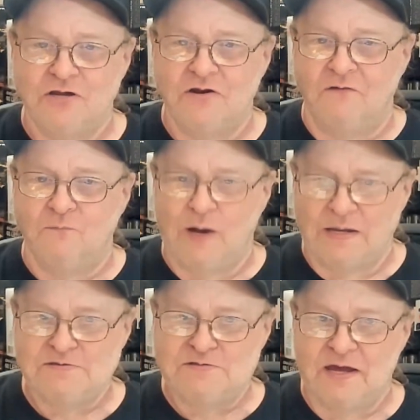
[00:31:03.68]
on
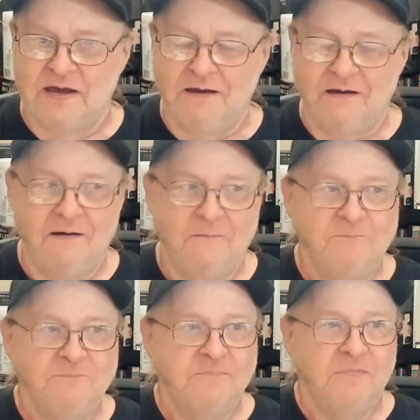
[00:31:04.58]
Wednesday.
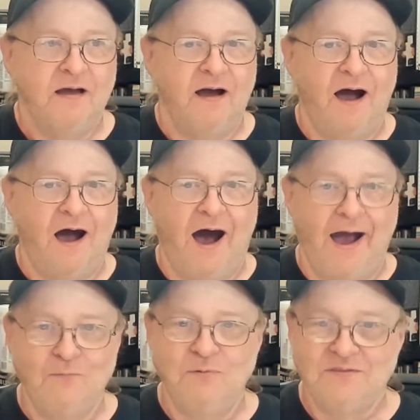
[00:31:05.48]

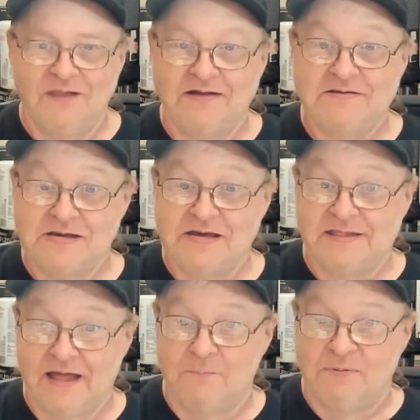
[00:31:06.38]
I would like to get
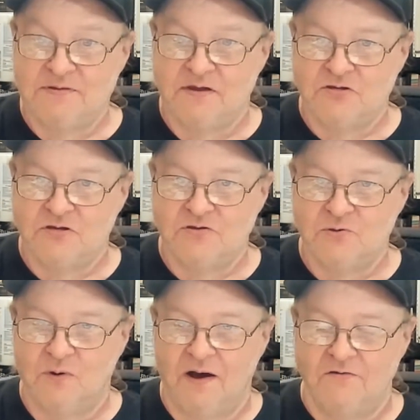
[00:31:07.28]
that petition to
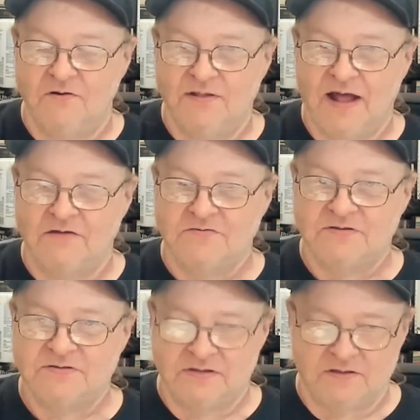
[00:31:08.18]
100,000
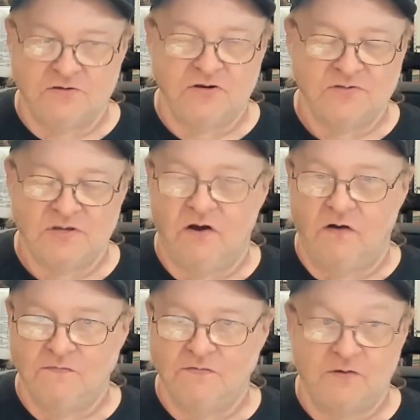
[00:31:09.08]
signatures, and
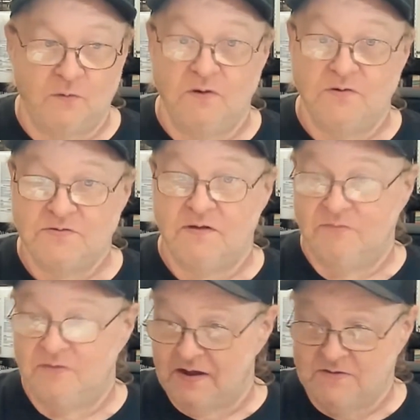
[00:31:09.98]
over the course of
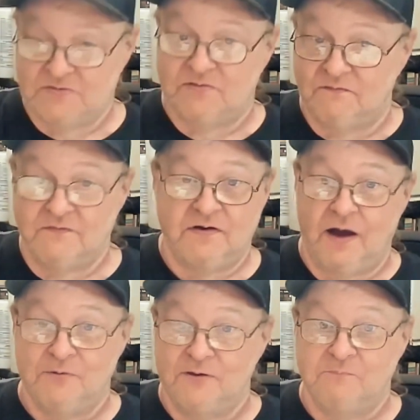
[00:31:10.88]
the next
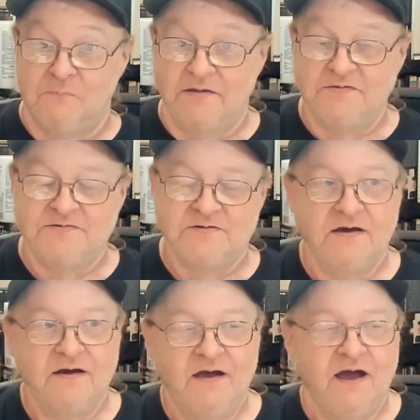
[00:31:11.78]
couple of months,
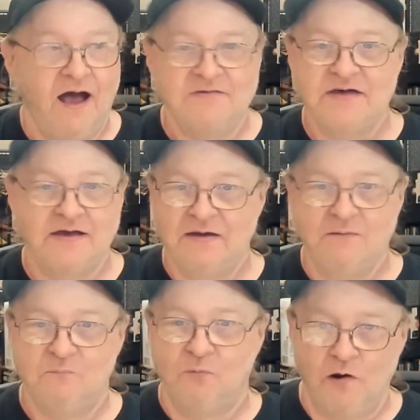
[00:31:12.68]
as I
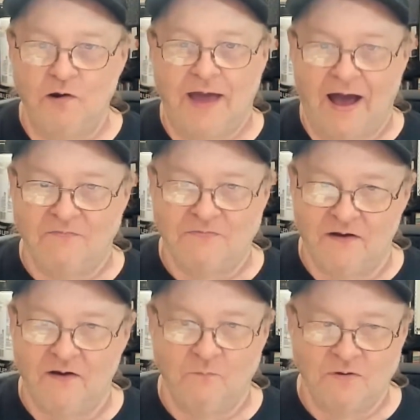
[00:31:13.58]
get word out
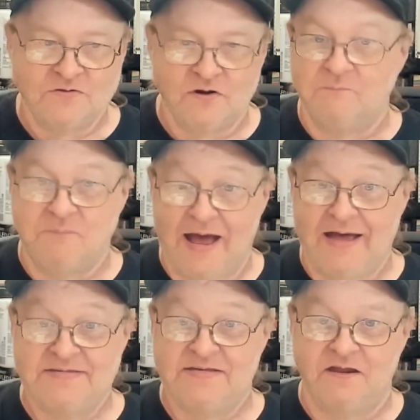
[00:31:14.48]
there and we start passing it